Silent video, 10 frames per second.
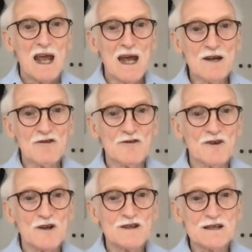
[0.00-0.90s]
End of
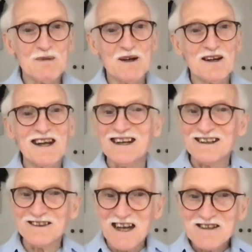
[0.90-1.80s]
advertisement.
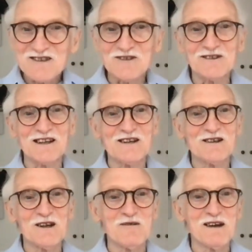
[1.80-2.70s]
Nice talking
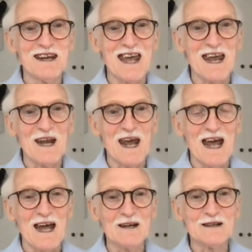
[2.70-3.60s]
to you again,
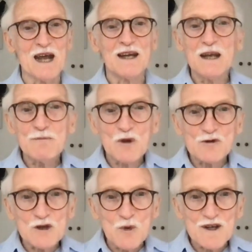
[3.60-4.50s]
and keep
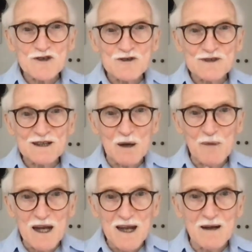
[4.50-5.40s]
those questions
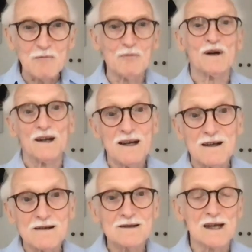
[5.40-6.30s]
coming in,
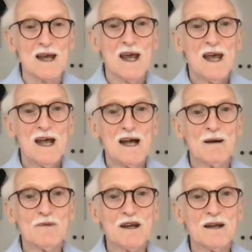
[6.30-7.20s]
please.
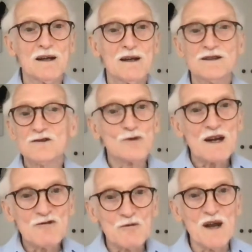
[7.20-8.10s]
It's
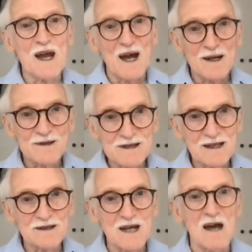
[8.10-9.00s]
great for me. I can
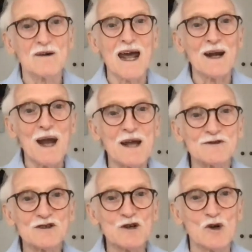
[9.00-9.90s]
sit down and
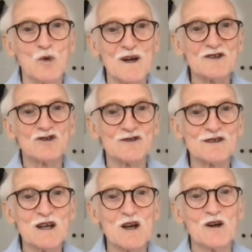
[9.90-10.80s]
answer your
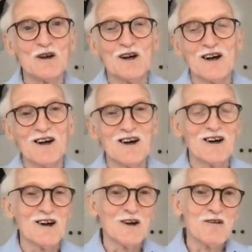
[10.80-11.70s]
questions here
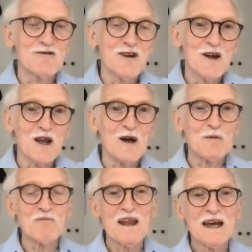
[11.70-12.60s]
on a
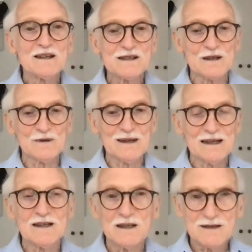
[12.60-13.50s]
video.
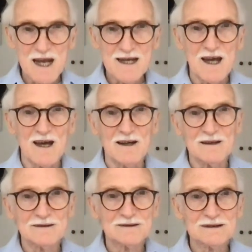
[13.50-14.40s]
So take
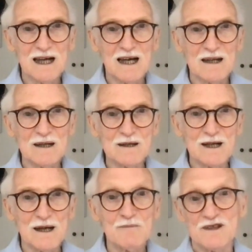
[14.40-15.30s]
care,
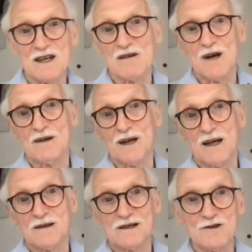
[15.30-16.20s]
and see you around
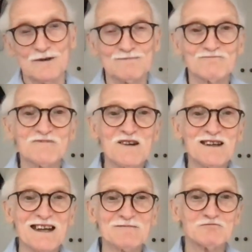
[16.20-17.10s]
again soon.
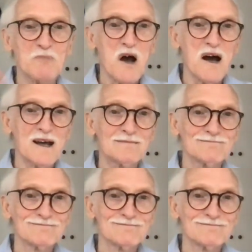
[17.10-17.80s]
Okay, bye.